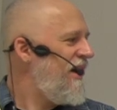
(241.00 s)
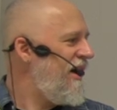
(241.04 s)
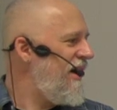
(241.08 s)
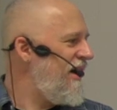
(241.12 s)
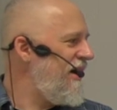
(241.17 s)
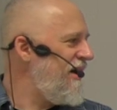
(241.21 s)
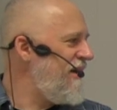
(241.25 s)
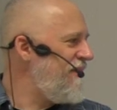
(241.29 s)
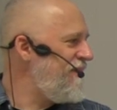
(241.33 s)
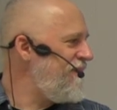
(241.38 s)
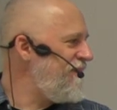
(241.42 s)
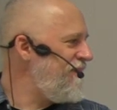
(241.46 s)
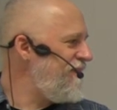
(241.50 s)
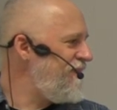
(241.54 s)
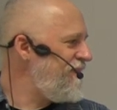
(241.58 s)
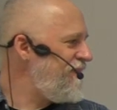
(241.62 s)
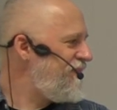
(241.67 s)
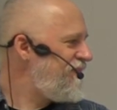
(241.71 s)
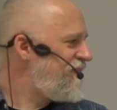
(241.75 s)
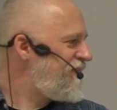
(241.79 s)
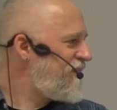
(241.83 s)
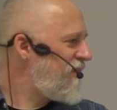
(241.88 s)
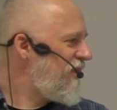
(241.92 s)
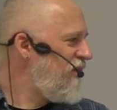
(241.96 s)

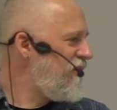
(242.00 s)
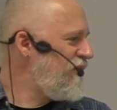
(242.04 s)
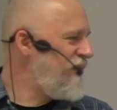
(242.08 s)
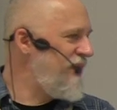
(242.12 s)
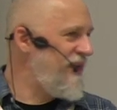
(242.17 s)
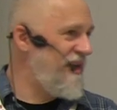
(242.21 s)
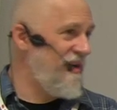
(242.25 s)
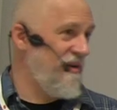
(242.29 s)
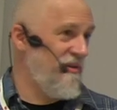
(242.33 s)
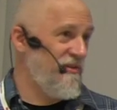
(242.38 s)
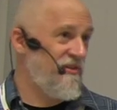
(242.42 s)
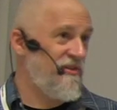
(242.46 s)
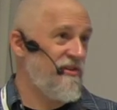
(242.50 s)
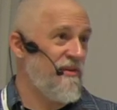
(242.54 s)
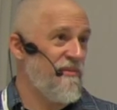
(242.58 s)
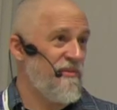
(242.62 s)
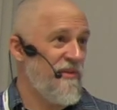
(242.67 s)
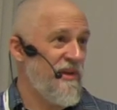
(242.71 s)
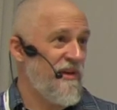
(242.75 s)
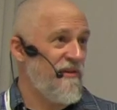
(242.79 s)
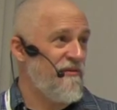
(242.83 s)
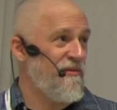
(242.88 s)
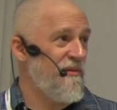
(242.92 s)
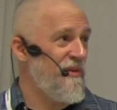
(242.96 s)
um, reuse
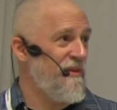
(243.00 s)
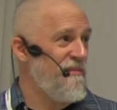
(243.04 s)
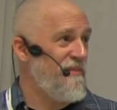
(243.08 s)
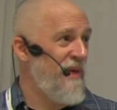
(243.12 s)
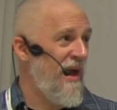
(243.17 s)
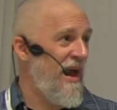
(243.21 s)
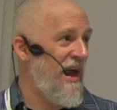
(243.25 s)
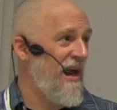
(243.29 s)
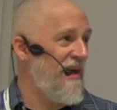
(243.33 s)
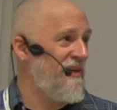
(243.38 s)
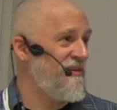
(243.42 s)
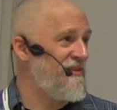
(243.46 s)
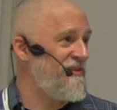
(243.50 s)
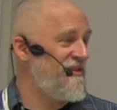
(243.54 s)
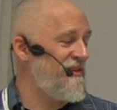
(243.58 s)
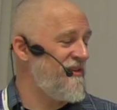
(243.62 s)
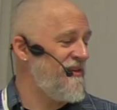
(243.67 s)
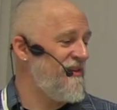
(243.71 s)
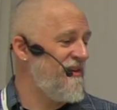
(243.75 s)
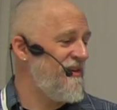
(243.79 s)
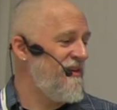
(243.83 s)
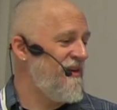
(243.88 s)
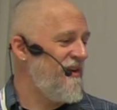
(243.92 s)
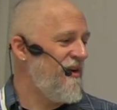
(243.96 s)
something from the
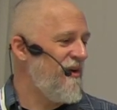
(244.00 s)
past